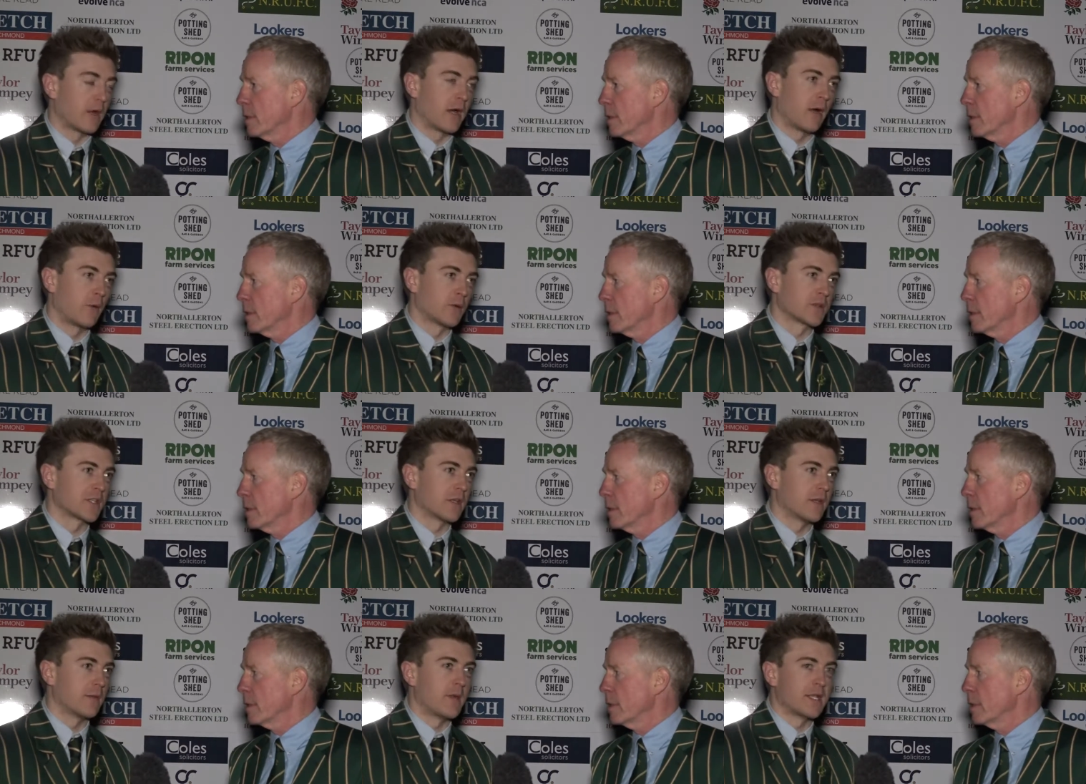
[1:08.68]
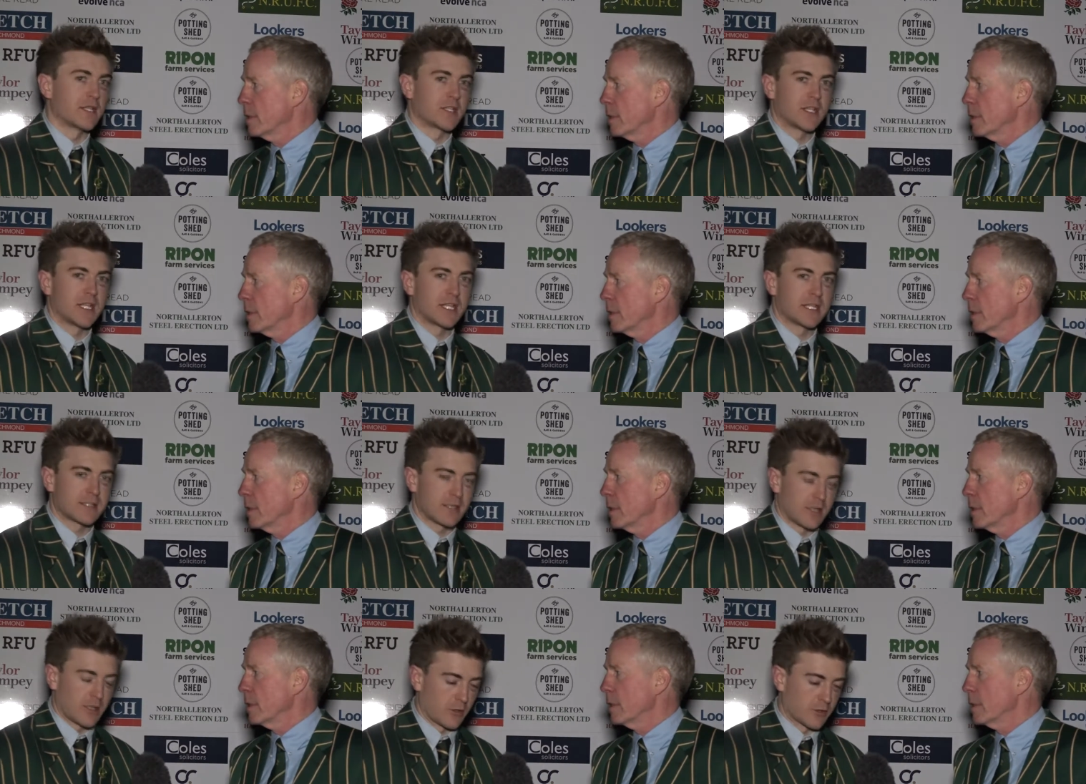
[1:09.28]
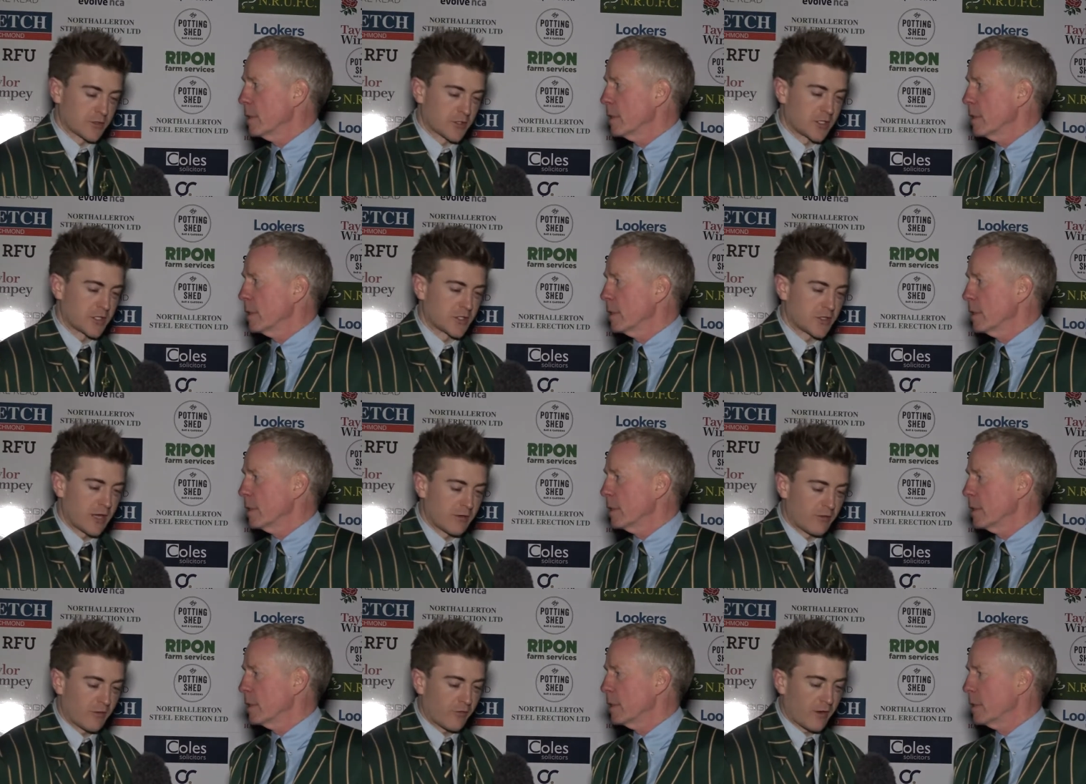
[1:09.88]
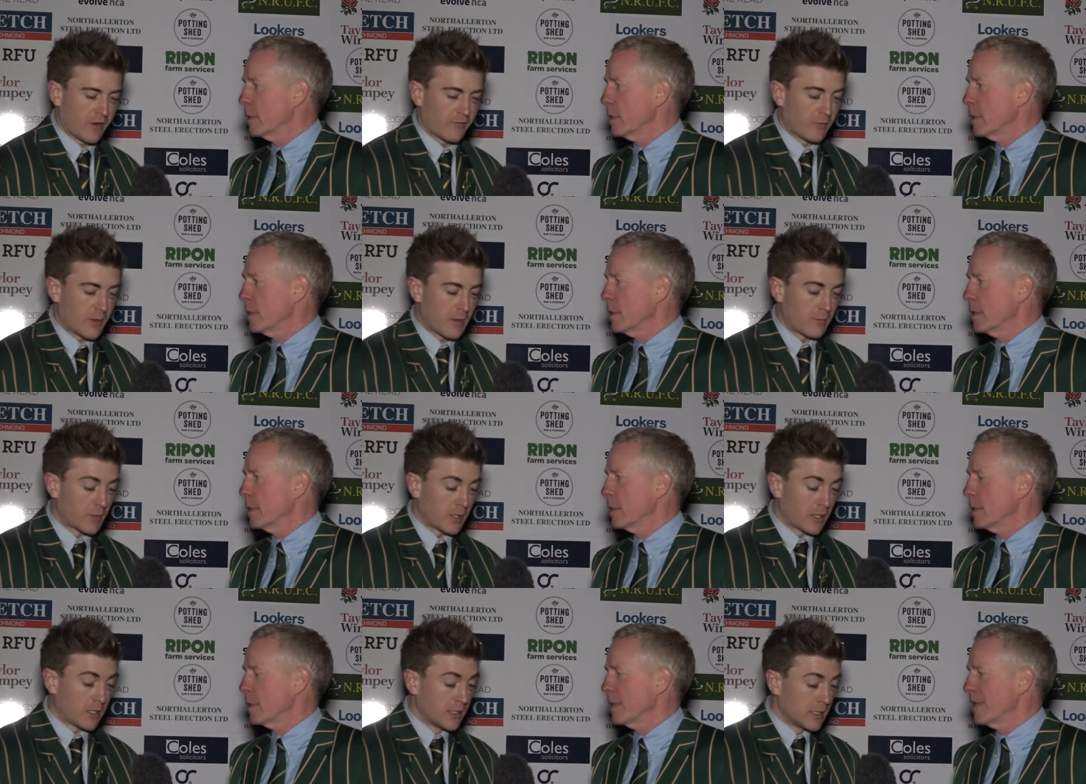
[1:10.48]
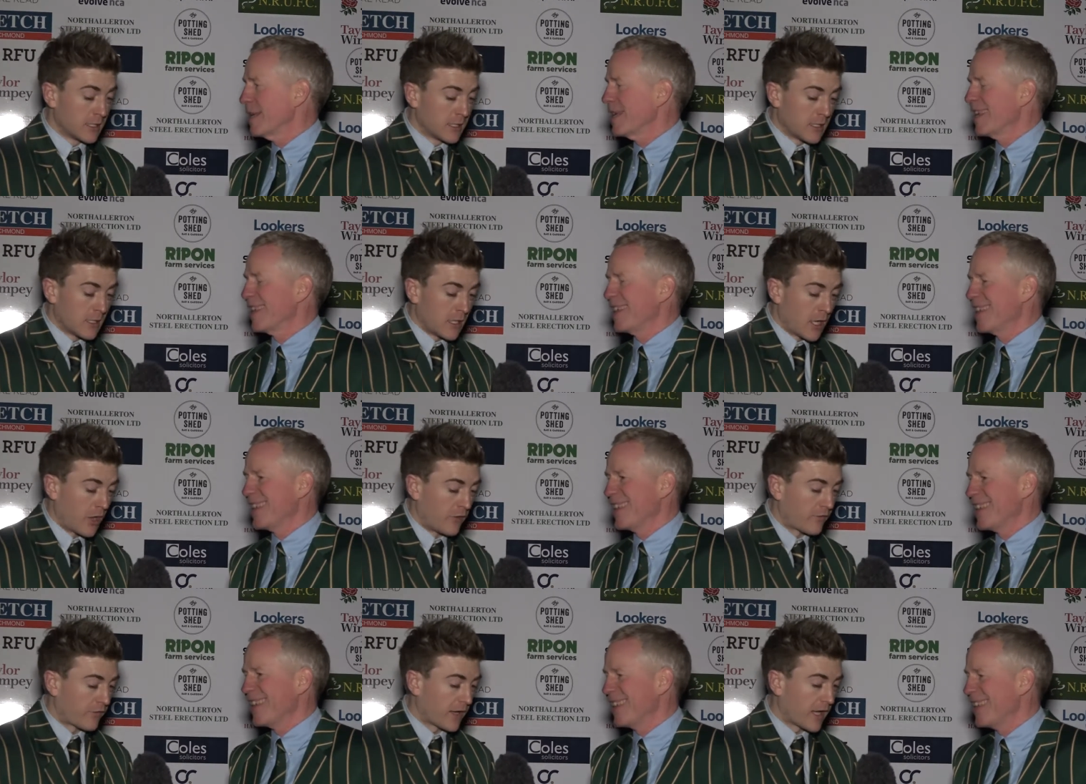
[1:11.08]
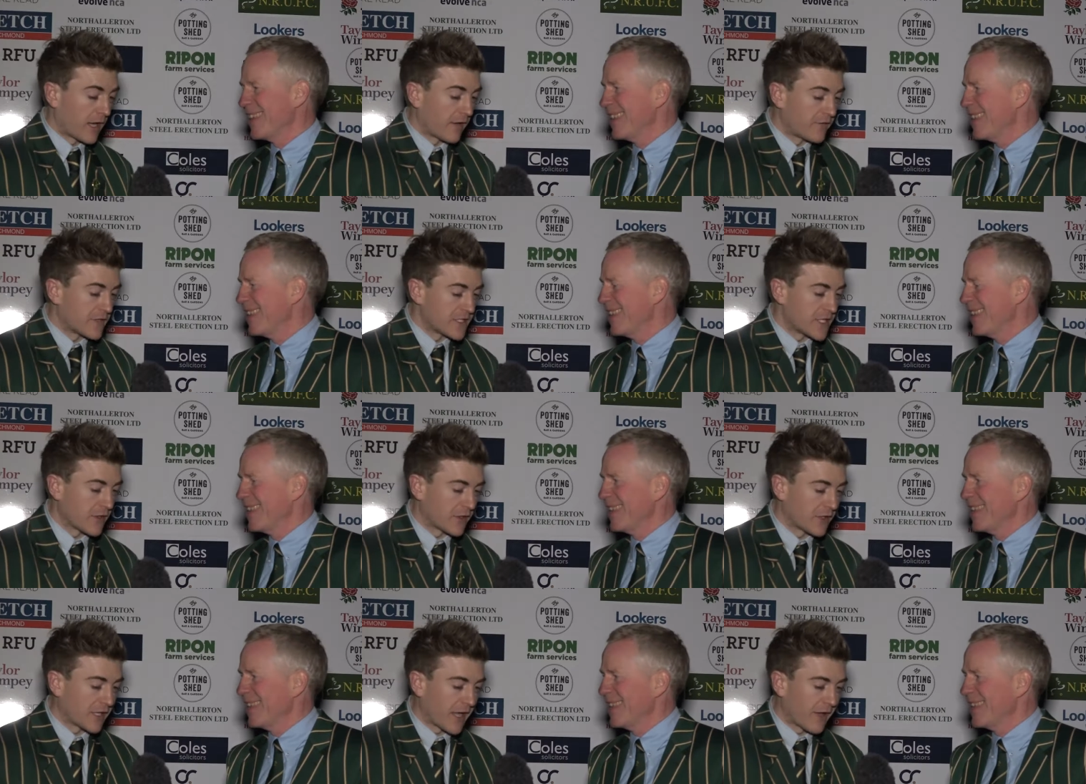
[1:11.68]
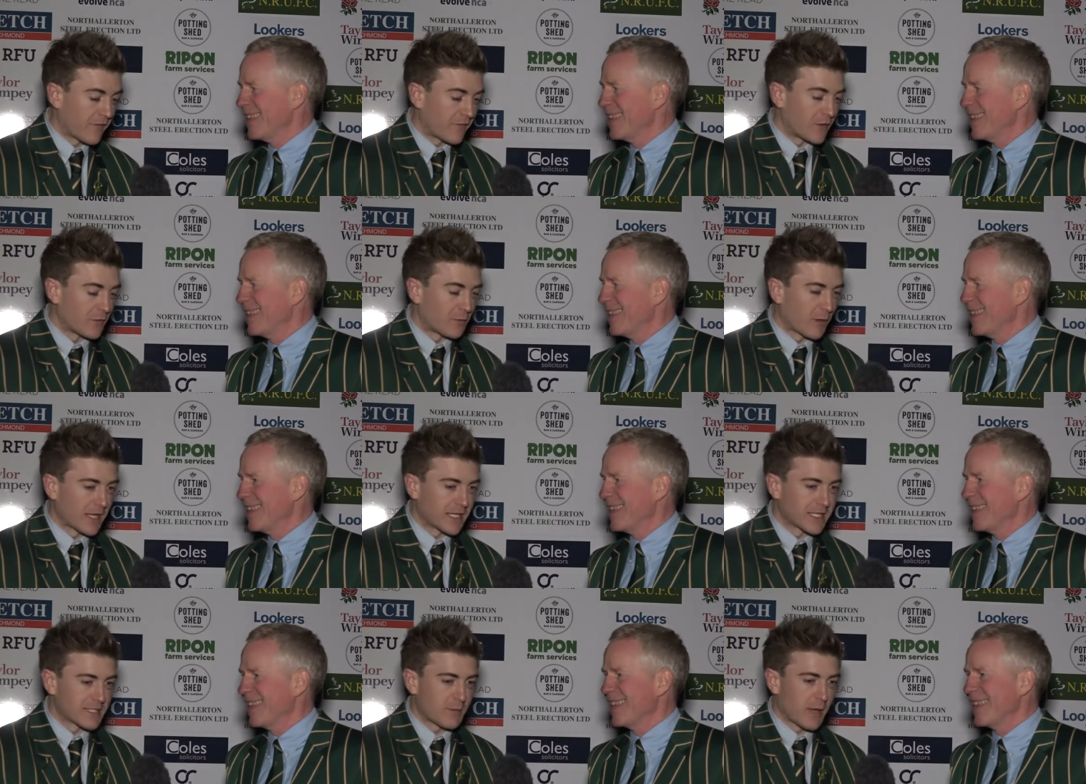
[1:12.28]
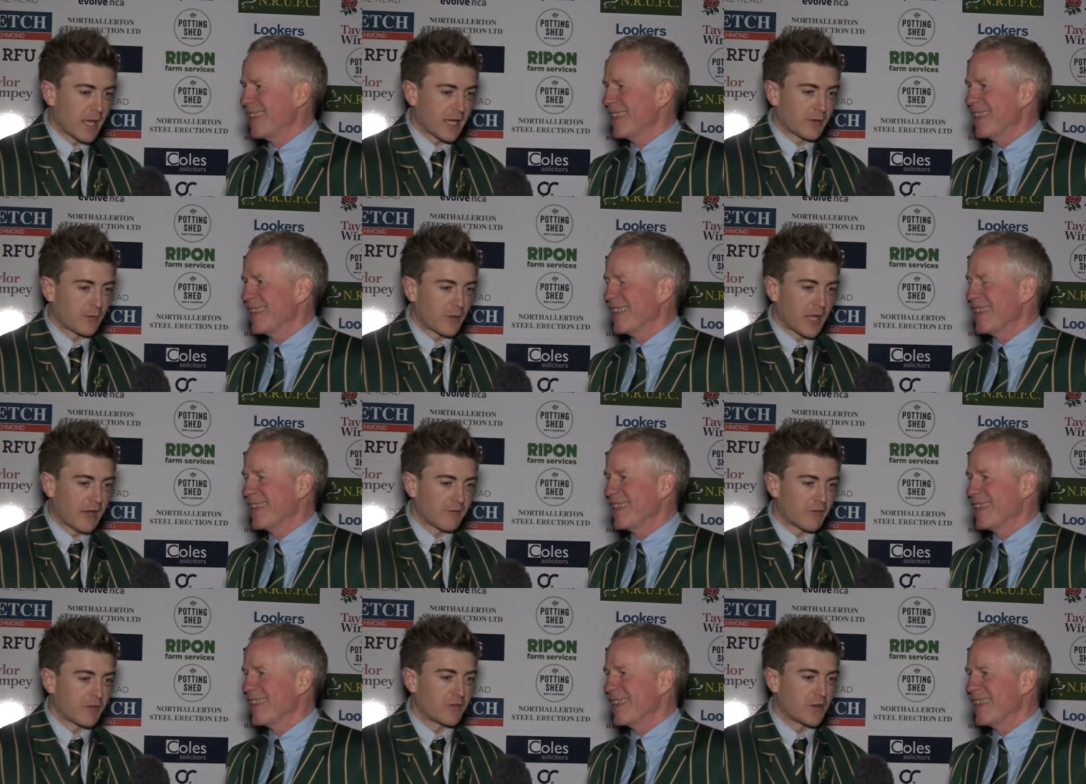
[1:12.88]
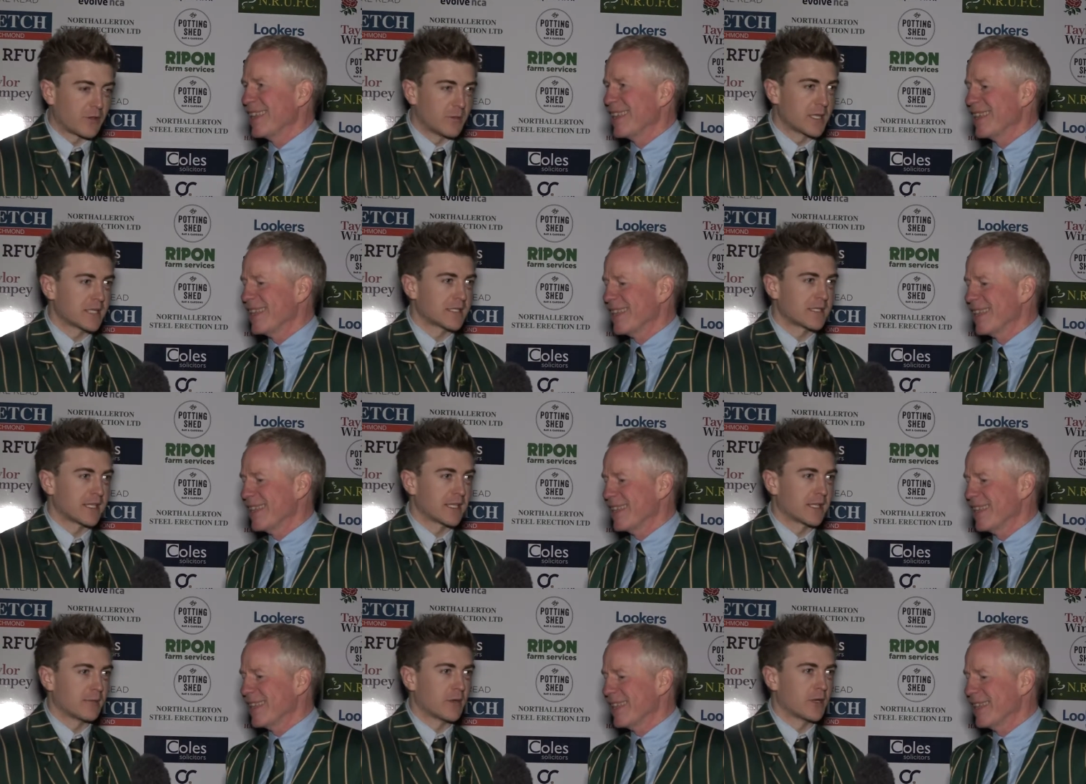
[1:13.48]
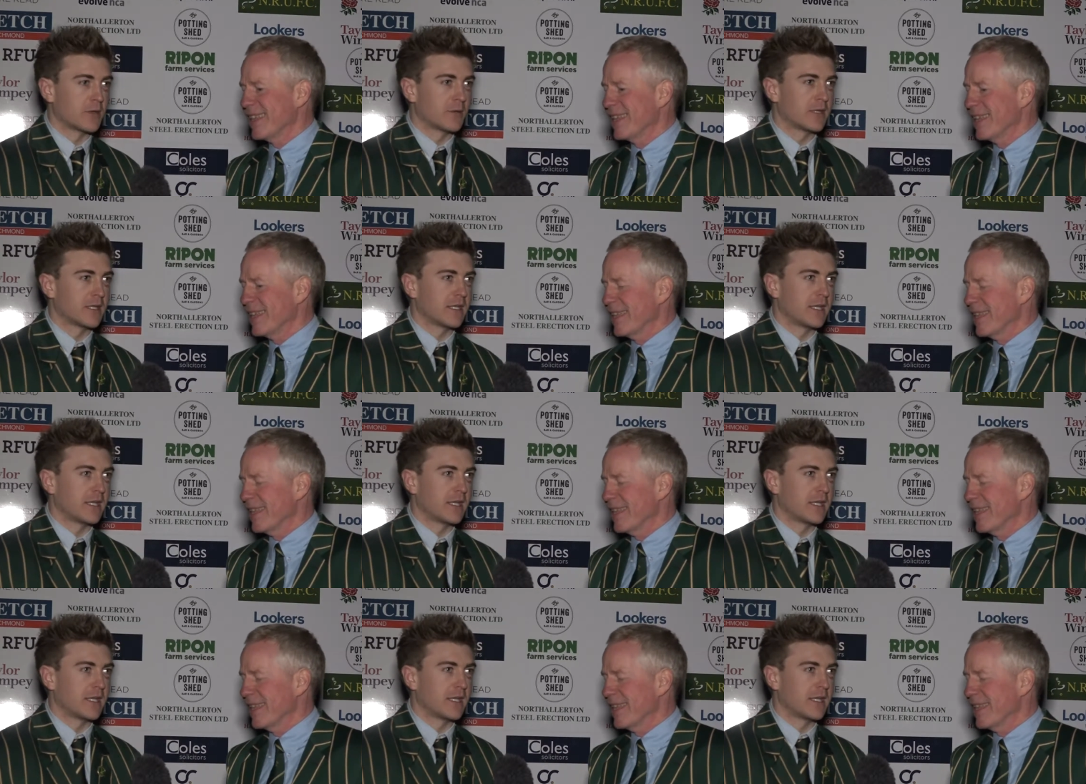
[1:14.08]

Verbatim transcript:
Speaker 1: I wasn't going to mention this. So I was going to try and refrain from it, but hopefully our physio can get a few players back. We have a few missing at the moment.